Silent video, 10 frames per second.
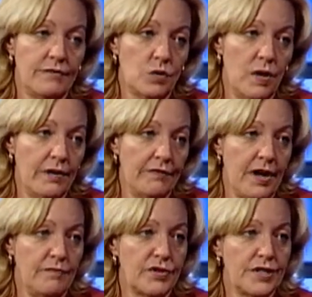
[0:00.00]

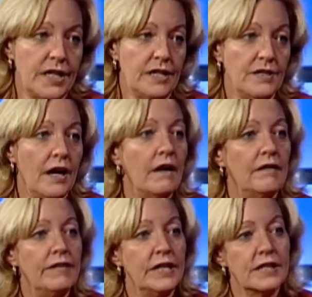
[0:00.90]
25% of
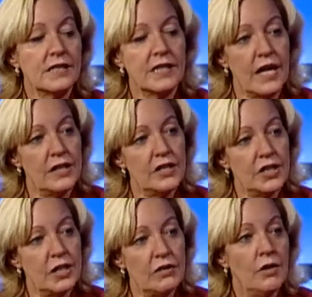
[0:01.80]
its
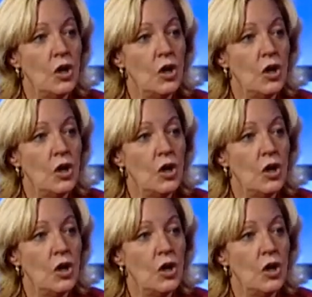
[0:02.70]
energy